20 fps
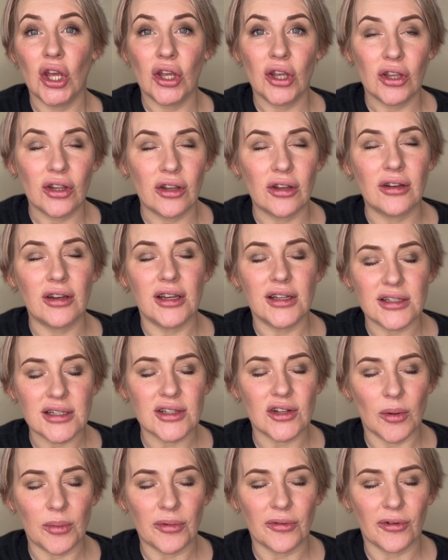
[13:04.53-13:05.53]
You need to
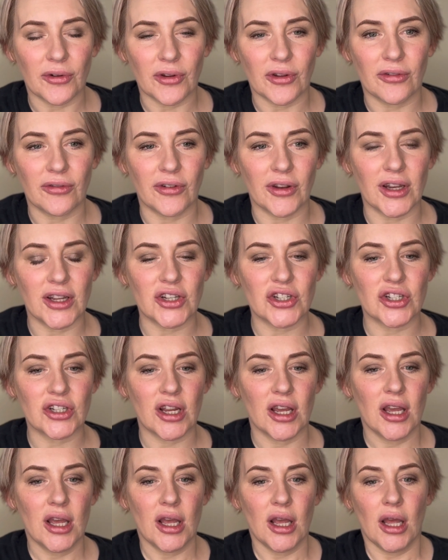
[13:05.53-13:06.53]
stop before you've finished.
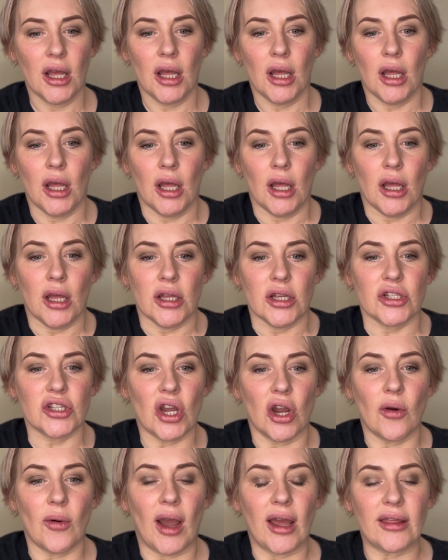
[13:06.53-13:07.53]

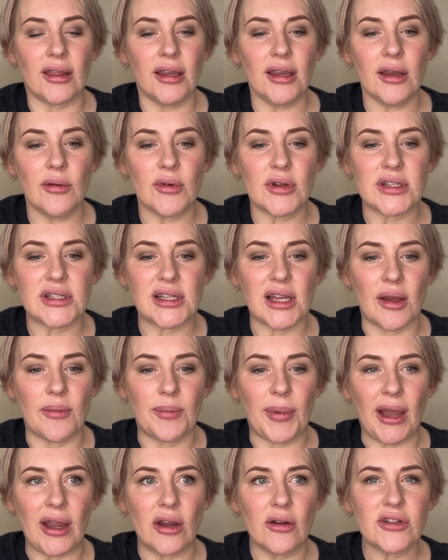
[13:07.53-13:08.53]
So I think it was
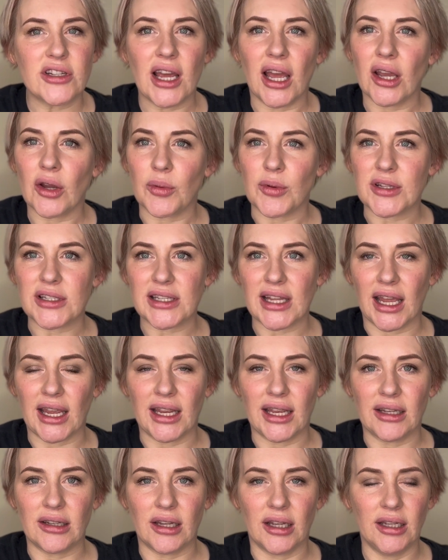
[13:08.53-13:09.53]
Biotech was
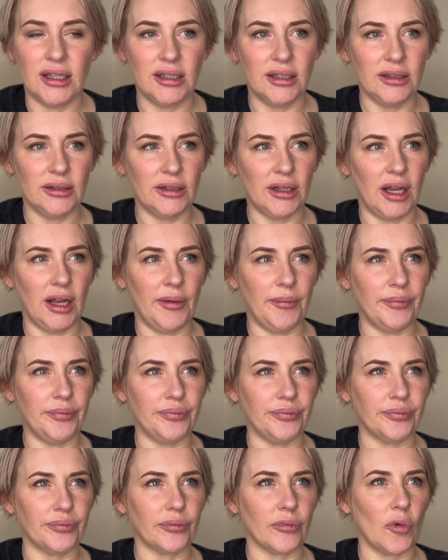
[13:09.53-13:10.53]
saying
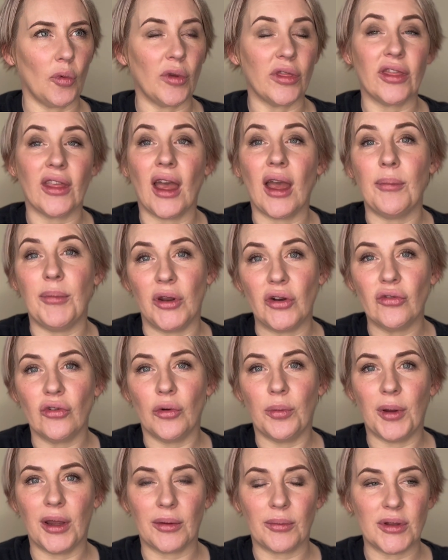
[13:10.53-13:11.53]
with their mineral
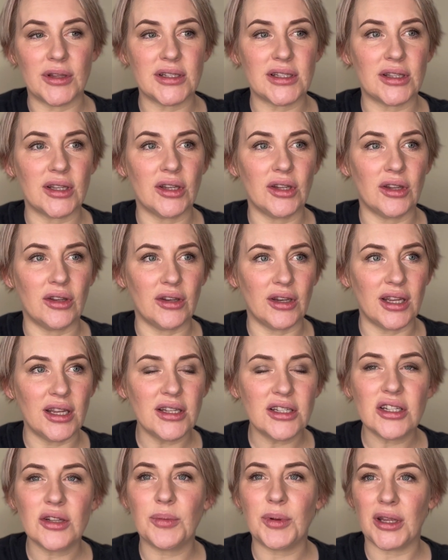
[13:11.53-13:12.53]
pigments that you need
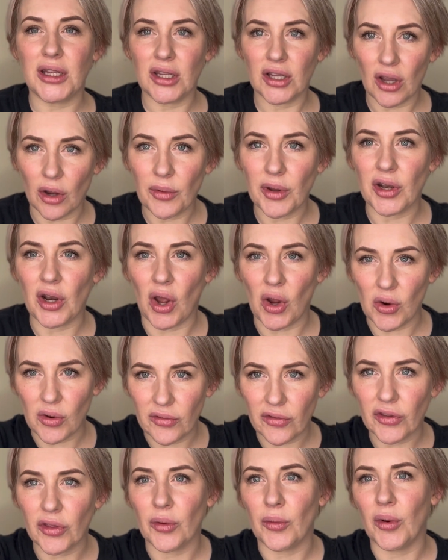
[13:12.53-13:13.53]
to be going
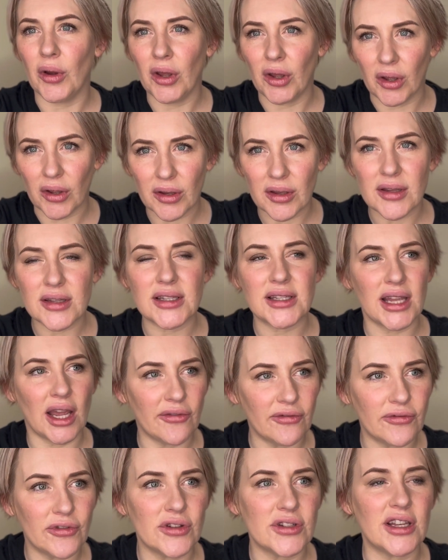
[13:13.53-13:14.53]
over the work
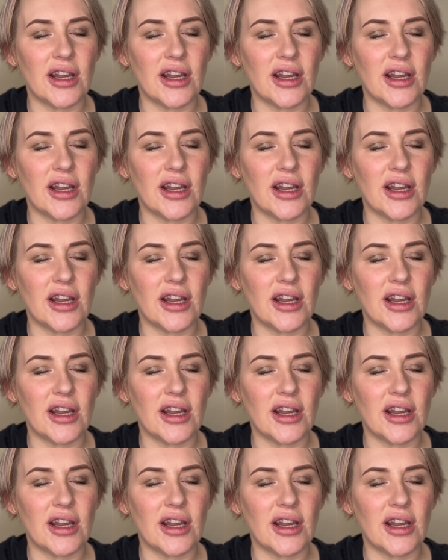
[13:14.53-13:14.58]
several